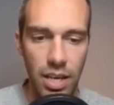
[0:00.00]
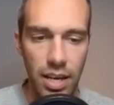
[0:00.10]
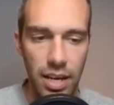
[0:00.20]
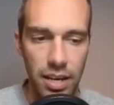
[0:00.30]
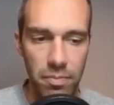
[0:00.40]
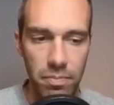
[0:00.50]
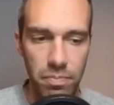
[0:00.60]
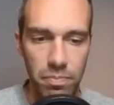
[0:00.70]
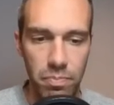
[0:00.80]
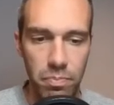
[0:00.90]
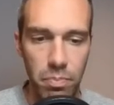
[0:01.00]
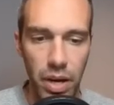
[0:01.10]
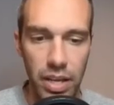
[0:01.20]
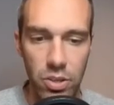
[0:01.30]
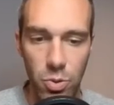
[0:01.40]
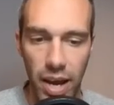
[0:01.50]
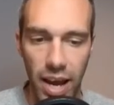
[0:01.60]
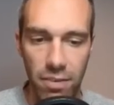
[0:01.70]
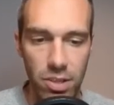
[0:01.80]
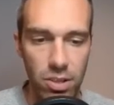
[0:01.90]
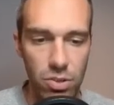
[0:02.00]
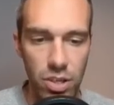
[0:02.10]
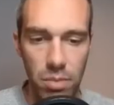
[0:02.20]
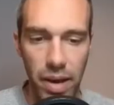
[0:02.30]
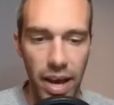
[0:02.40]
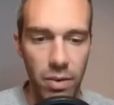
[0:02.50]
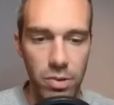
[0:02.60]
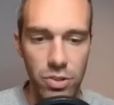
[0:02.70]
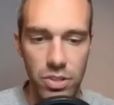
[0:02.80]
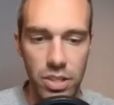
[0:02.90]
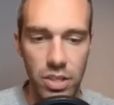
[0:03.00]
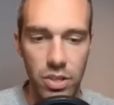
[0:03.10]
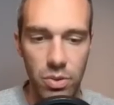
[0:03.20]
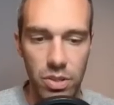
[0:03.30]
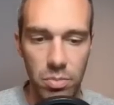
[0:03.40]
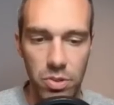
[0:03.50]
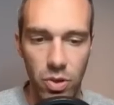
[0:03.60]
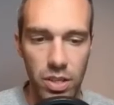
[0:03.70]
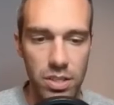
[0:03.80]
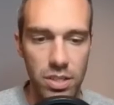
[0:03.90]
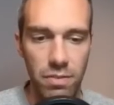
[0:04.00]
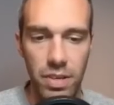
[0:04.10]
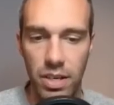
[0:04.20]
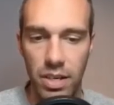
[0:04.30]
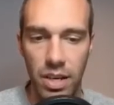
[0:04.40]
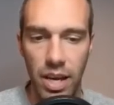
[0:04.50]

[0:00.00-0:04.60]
but you have the close combat, which is going to nuke the majority of the stuff here,